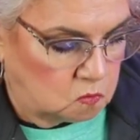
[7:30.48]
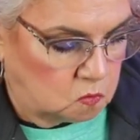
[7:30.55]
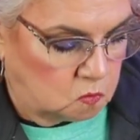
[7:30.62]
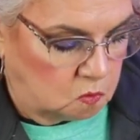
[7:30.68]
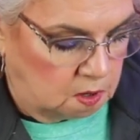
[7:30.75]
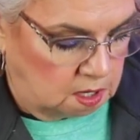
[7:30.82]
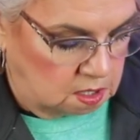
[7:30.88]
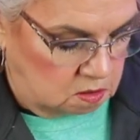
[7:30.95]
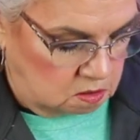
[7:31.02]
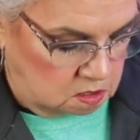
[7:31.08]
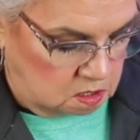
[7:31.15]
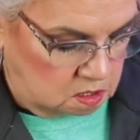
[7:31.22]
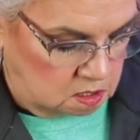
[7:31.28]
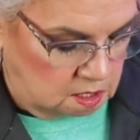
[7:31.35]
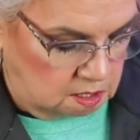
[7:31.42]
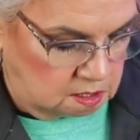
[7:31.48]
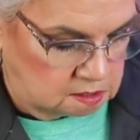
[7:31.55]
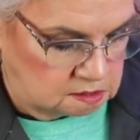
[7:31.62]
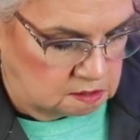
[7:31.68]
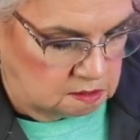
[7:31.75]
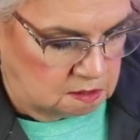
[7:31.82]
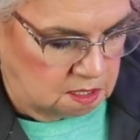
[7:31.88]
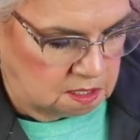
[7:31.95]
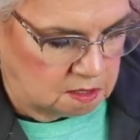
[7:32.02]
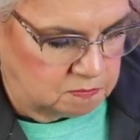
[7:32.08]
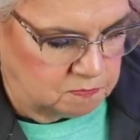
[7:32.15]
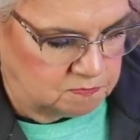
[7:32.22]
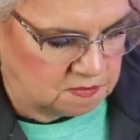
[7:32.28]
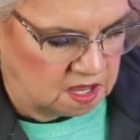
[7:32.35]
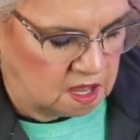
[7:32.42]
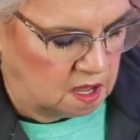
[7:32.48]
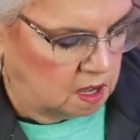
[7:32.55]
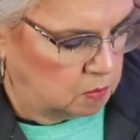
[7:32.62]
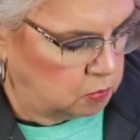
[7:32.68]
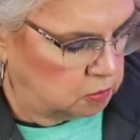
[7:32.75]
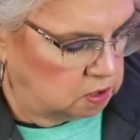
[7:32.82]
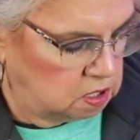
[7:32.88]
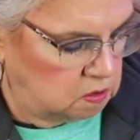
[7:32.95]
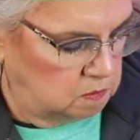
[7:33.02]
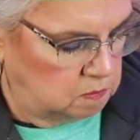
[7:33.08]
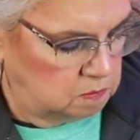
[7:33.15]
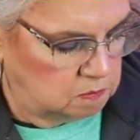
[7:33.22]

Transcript: redder, like, like a coppery,